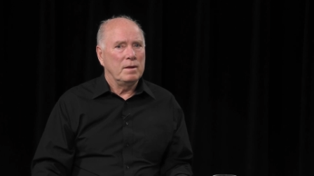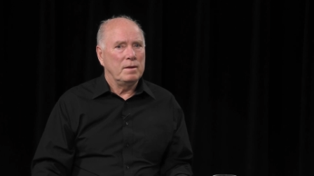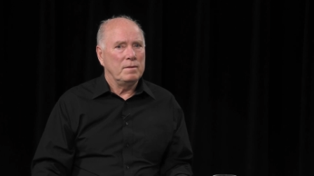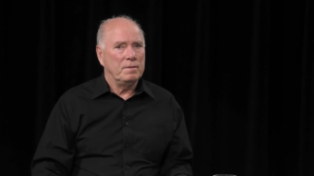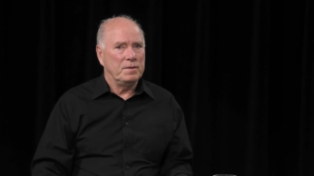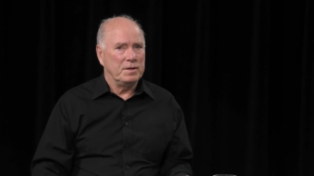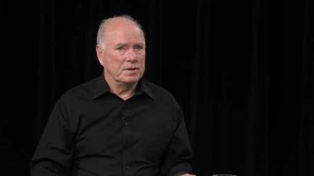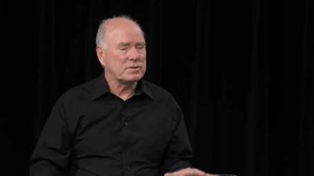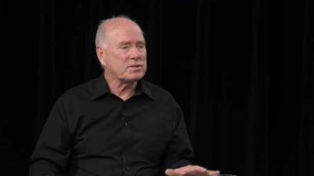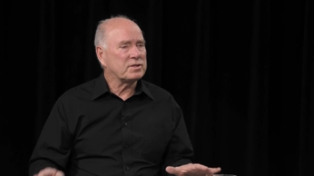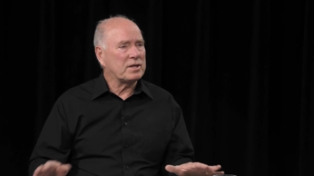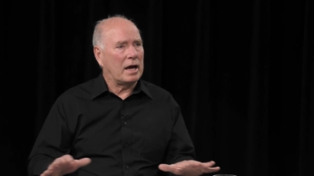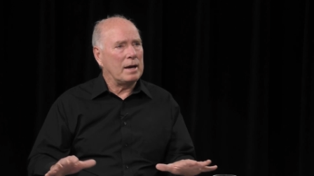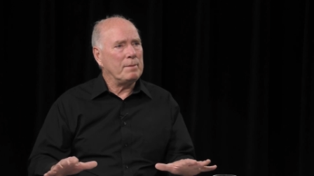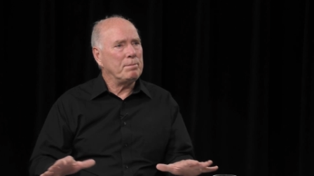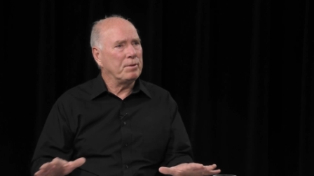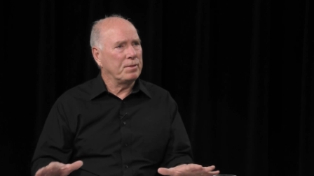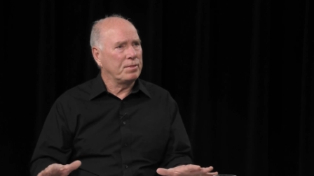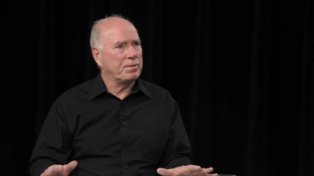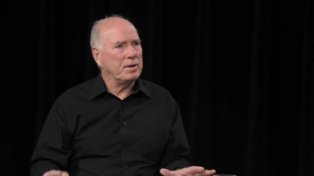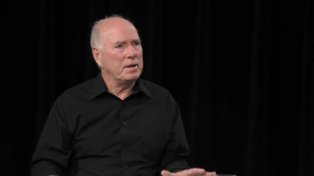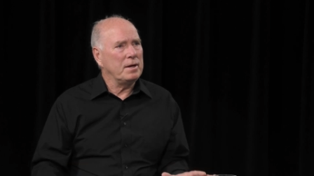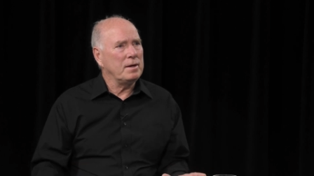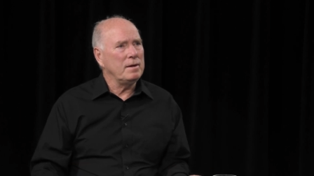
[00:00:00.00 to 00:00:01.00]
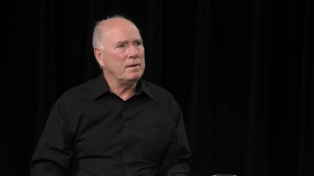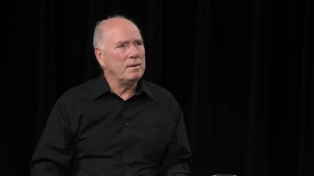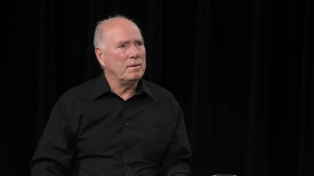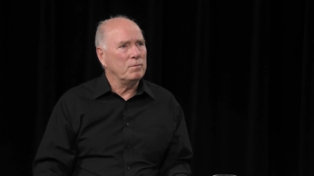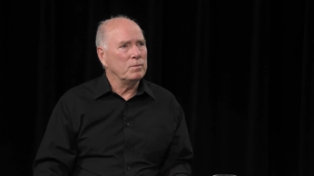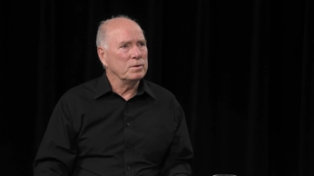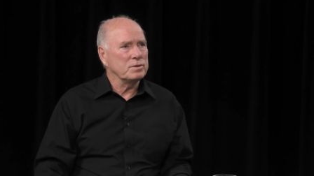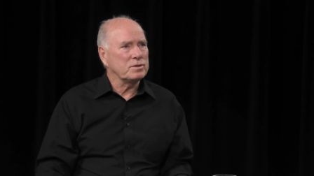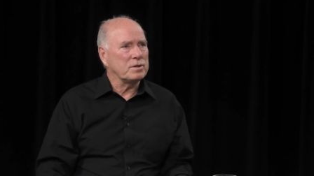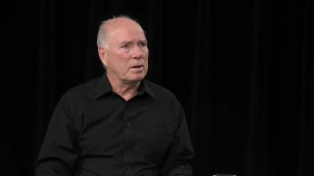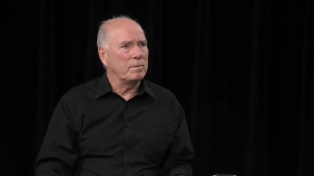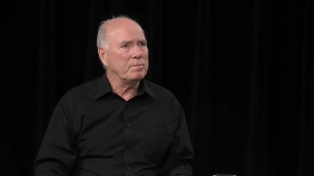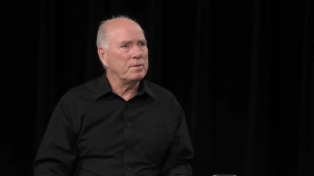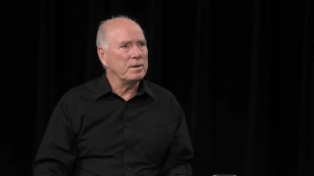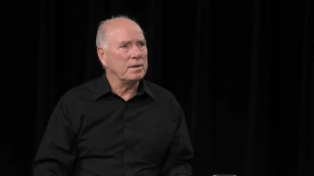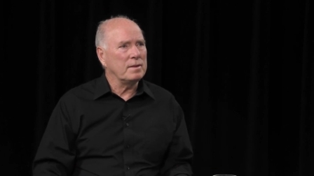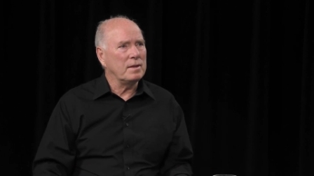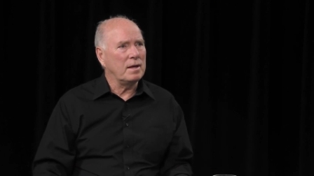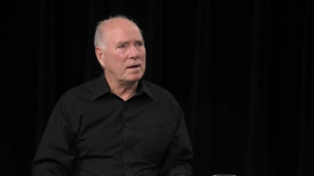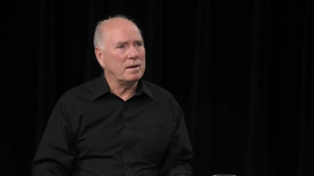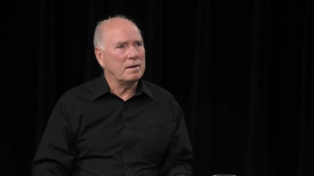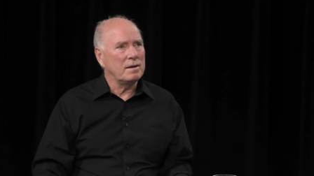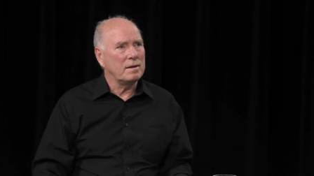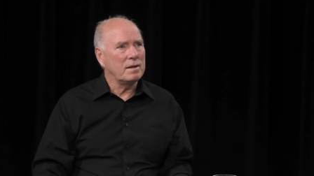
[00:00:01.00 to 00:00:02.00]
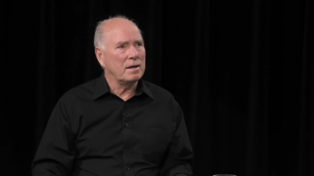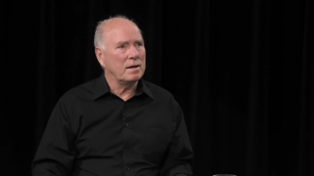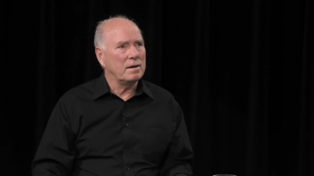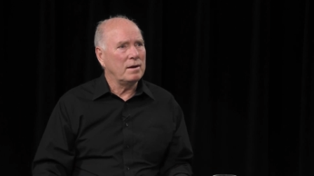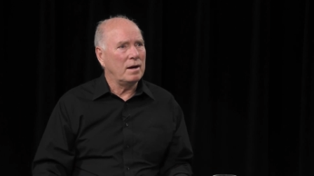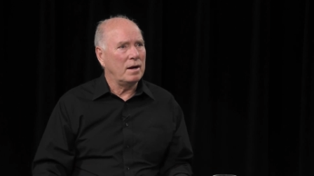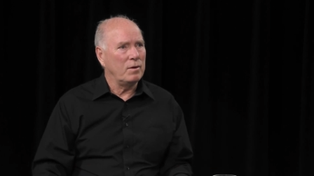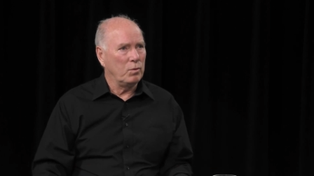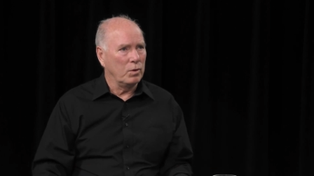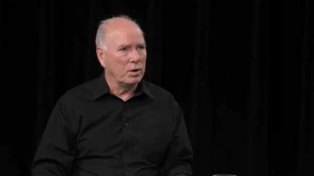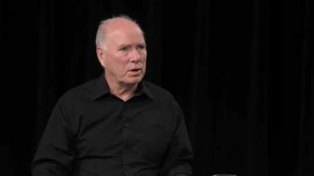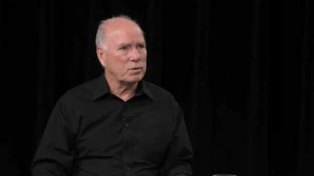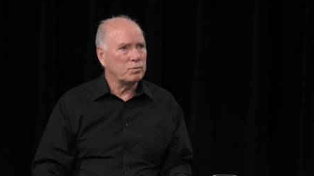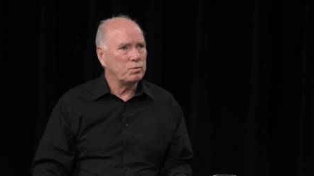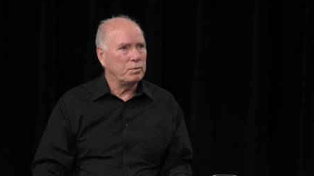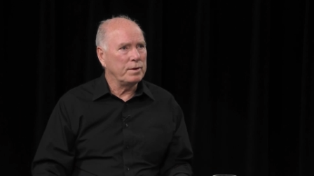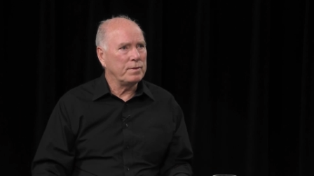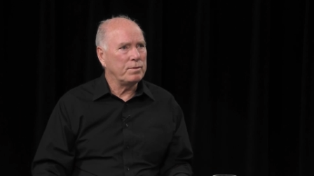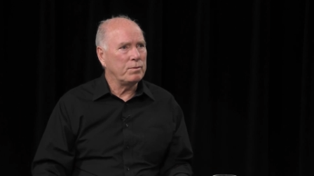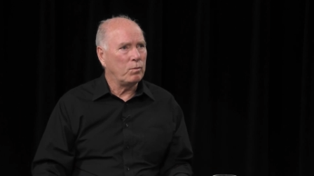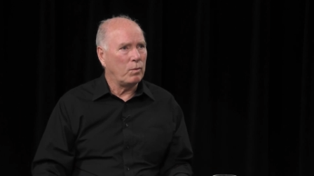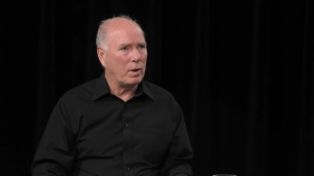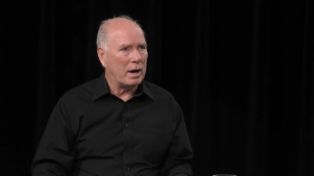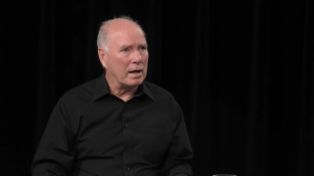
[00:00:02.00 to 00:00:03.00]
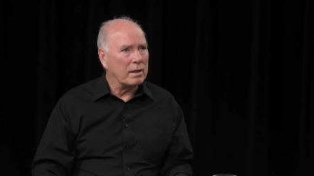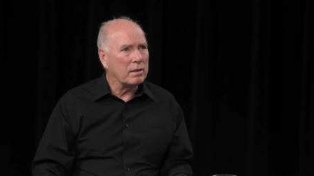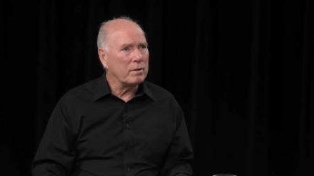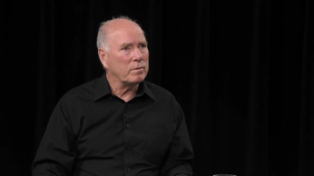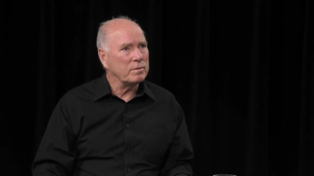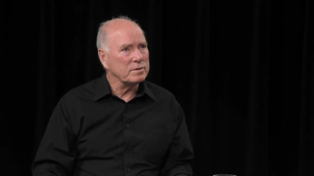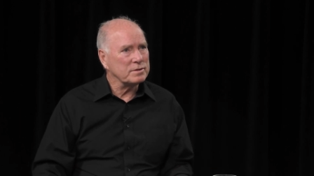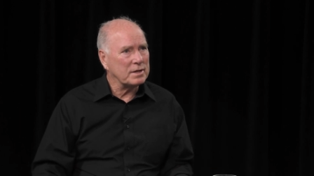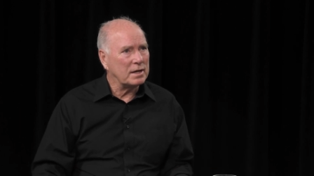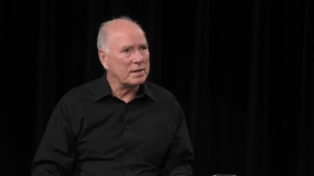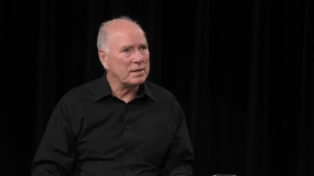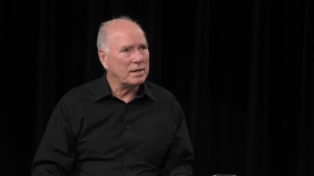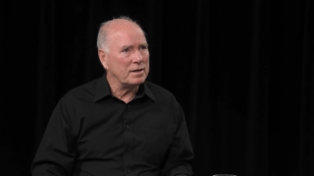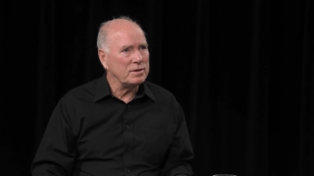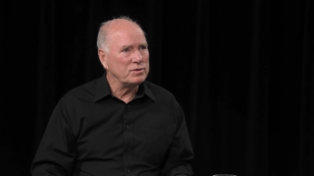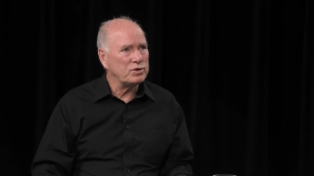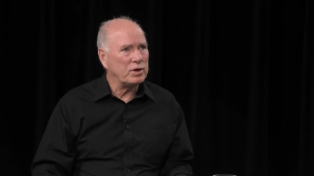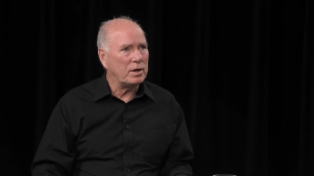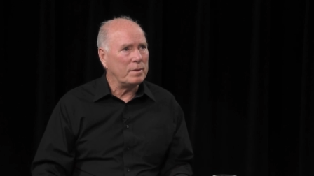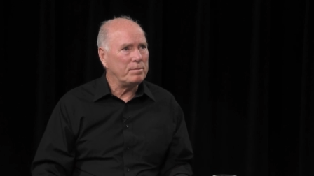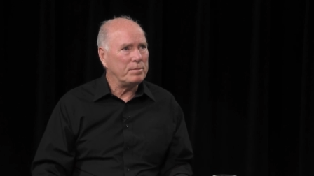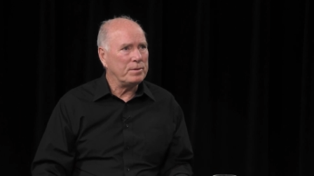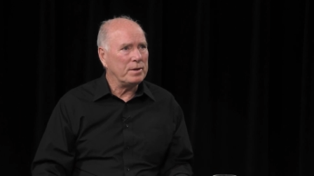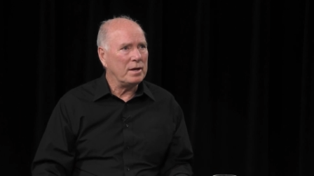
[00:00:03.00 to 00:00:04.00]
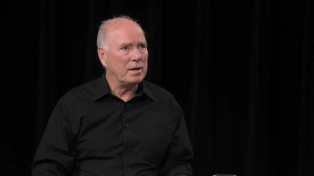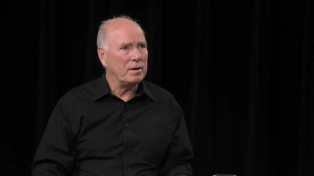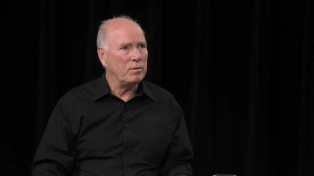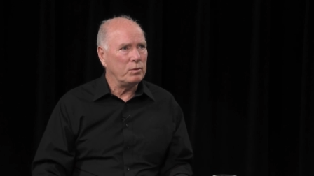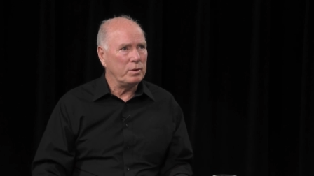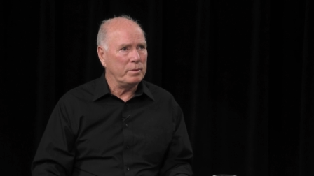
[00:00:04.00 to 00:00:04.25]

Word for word: this type of thing was something that uh, I worked with while I was at NJPA.